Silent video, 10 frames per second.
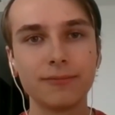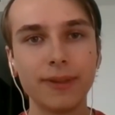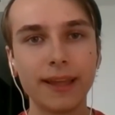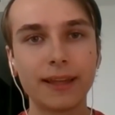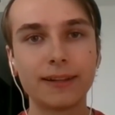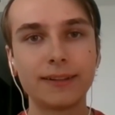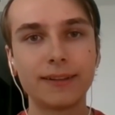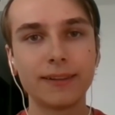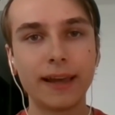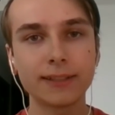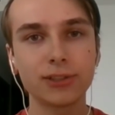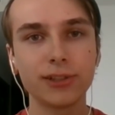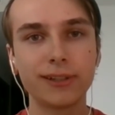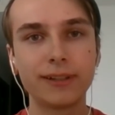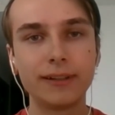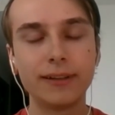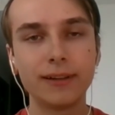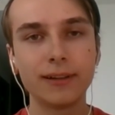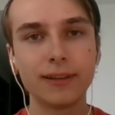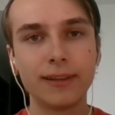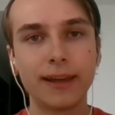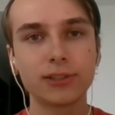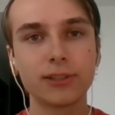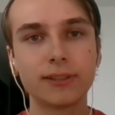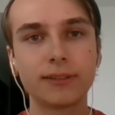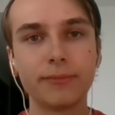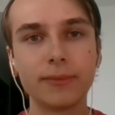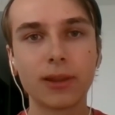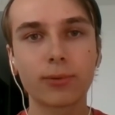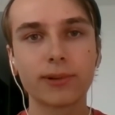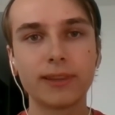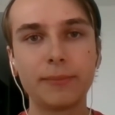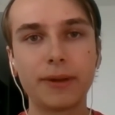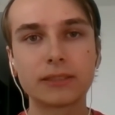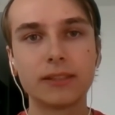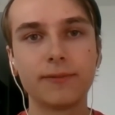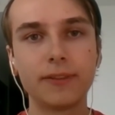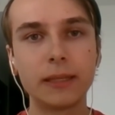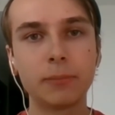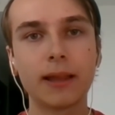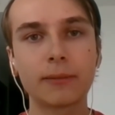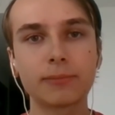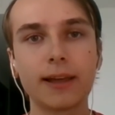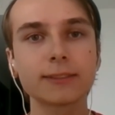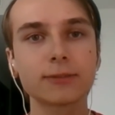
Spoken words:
and that should lower the amount of Epoch Blocks